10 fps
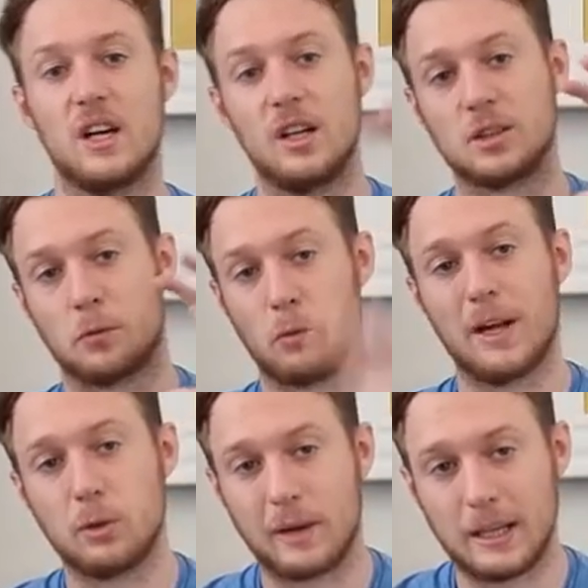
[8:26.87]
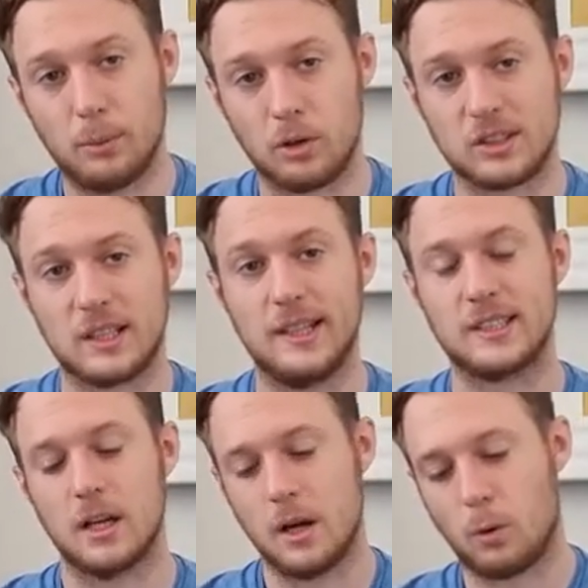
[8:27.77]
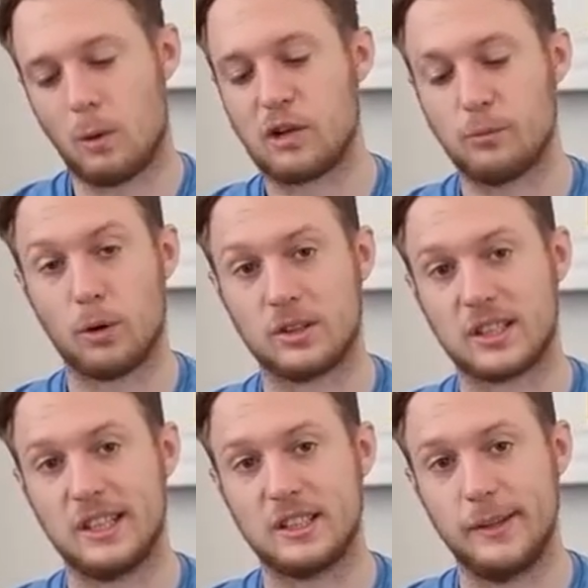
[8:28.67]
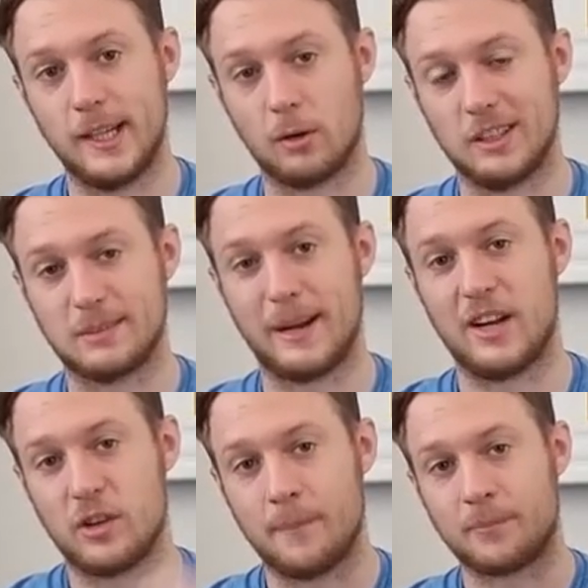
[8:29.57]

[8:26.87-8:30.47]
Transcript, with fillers: So if you want to get bonus clicks, watch bonus clicks video on this page,